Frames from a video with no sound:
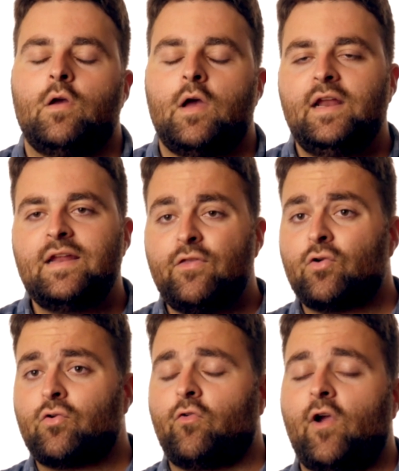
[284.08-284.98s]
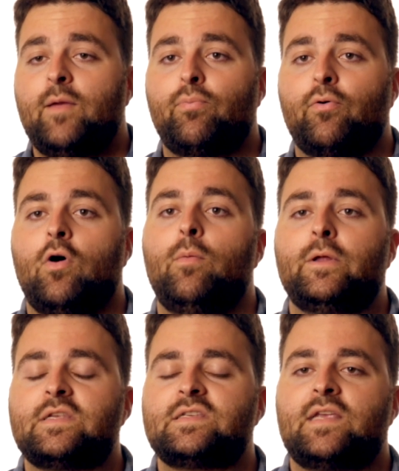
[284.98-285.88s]
Another great pro
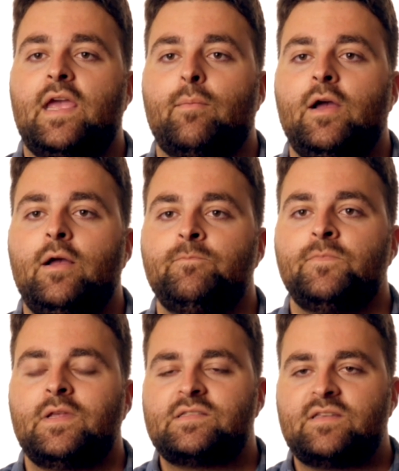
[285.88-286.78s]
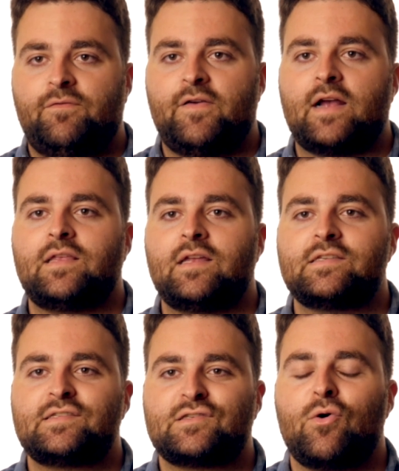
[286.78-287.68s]
about this camera is the fact that
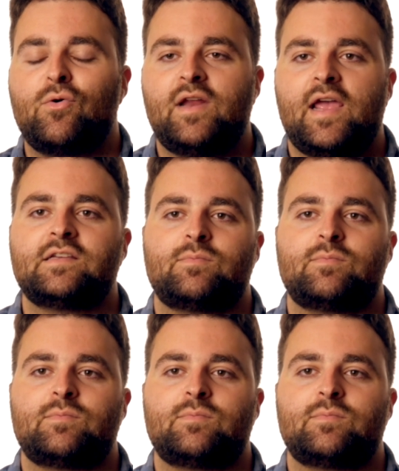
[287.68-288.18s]
it's so dang